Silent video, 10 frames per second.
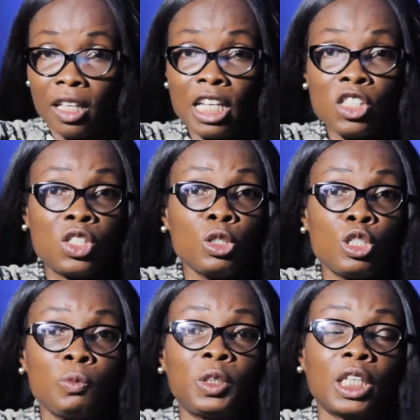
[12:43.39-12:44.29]
this
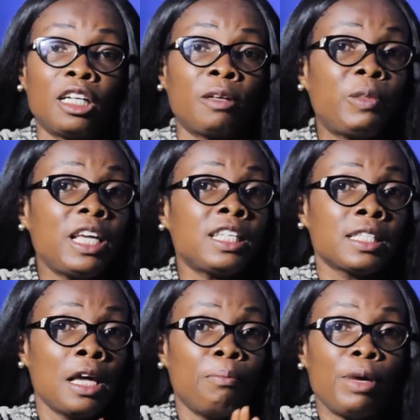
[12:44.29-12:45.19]
YouTube channel, please
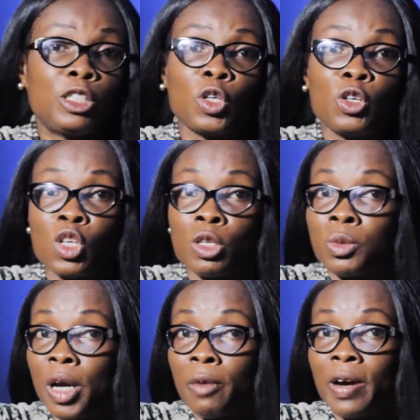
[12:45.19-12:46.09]
make sure you
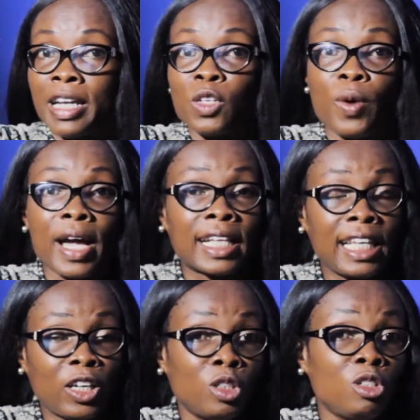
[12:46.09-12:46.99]
subscribe right away and
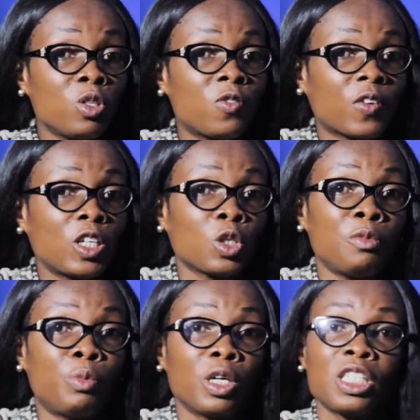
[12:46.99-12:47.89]
click on the
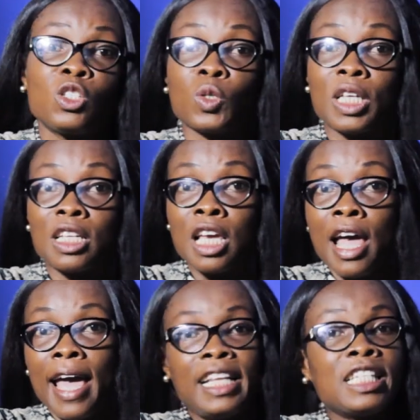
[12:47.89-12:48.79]
notification button so that
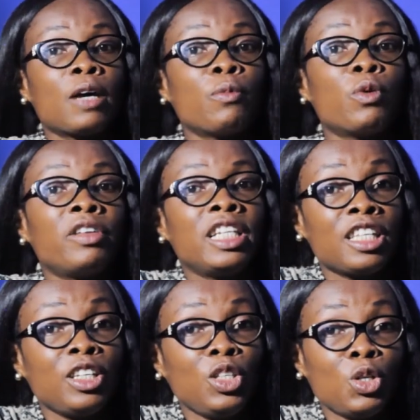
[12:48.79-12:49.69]
anytime we release
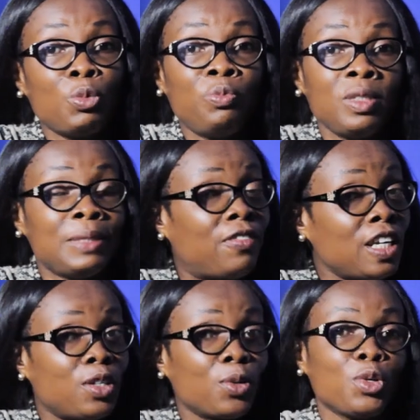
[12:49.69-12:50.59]
a new
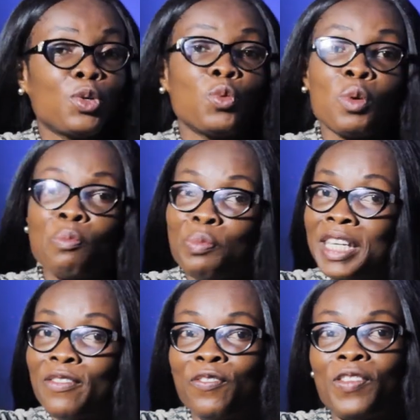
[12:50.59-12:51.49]
video, you will
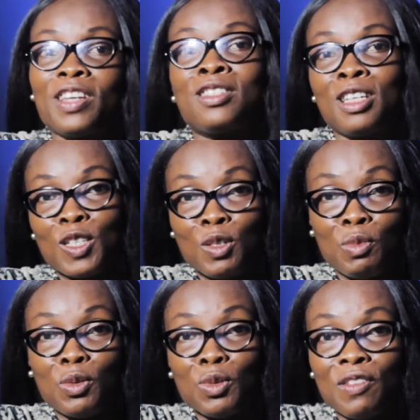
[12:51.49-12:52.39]
be the first to
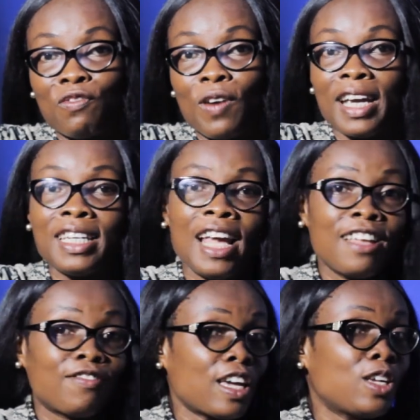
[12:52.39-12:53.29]
be notified.
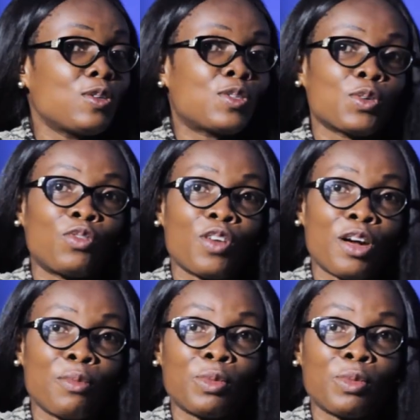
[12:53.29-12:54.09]
Thank you so very